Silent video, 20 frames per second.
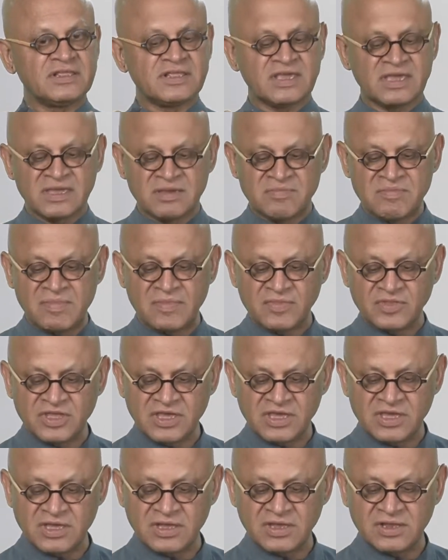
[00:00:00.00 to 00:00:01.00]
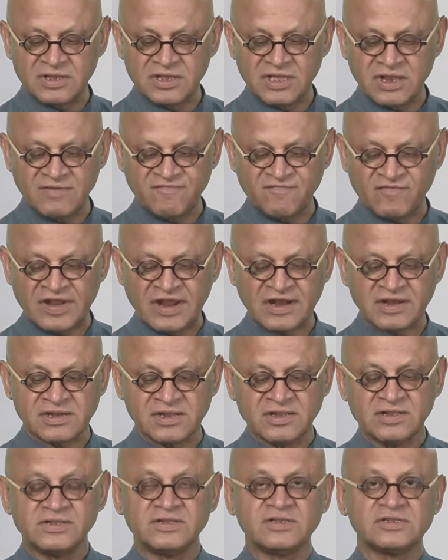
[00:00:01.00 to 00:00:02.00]
They reflect
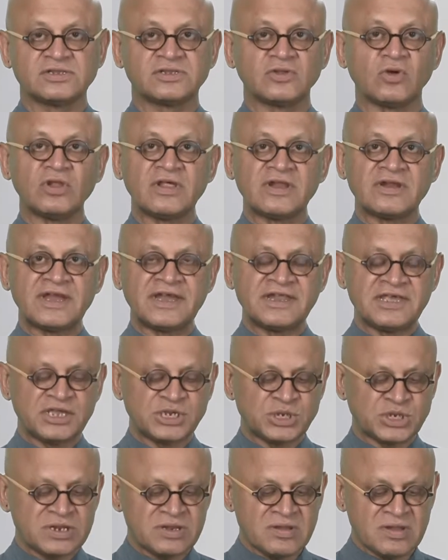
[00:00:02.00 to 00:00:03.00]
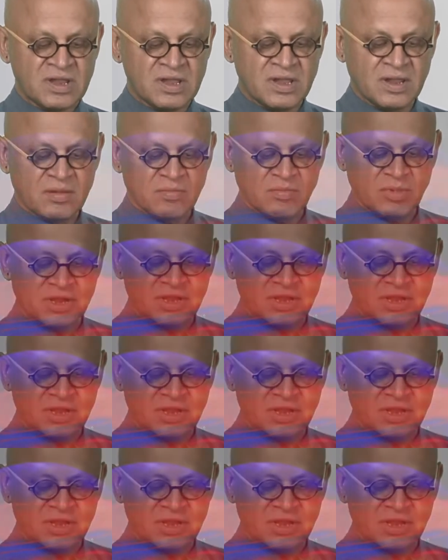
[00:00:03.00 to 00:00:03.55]
solar radiation, but